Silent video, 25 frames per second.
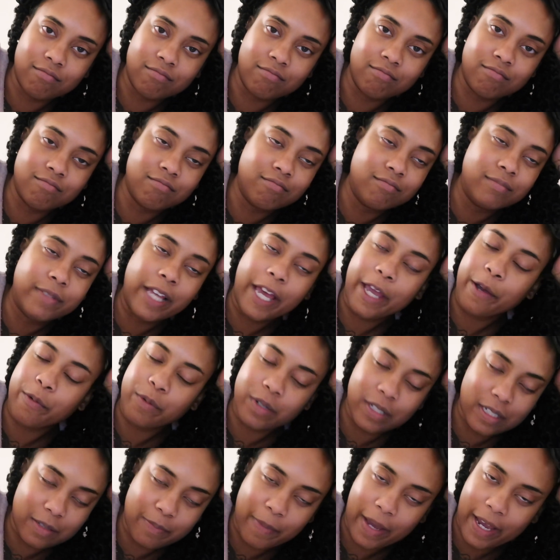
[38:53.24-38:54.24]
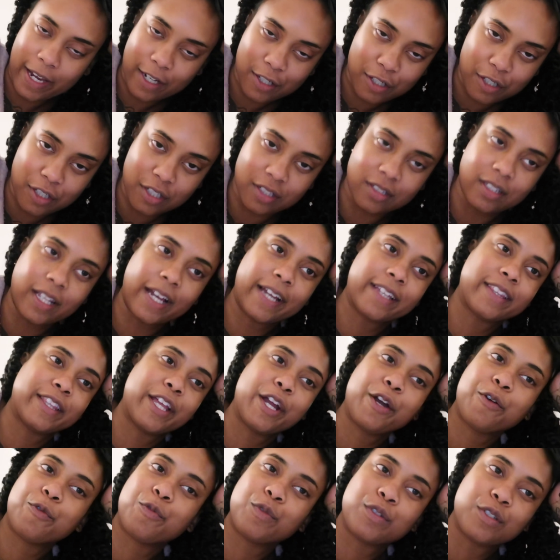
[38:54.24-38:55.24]
they were smashing. Like
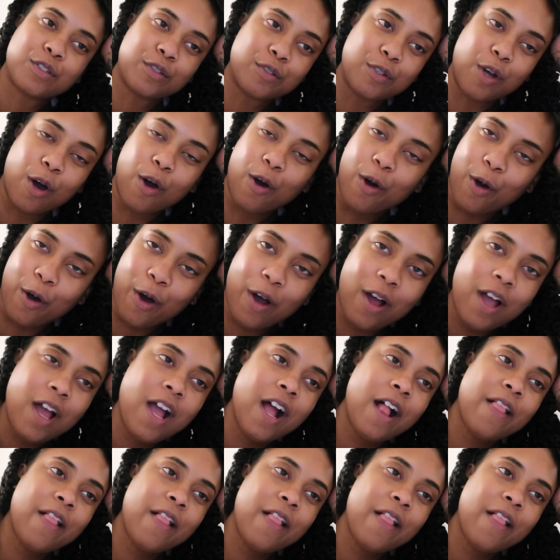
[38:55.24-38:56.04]
there was no